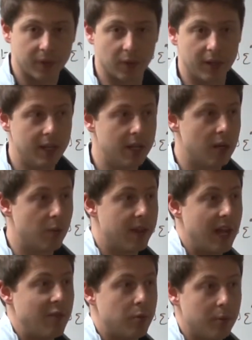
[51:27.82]
Okay? With
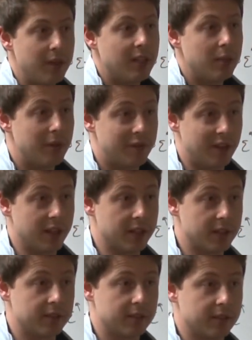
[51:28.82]
half probability, I'll be fine,
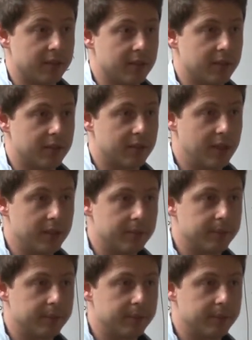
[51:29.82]
right?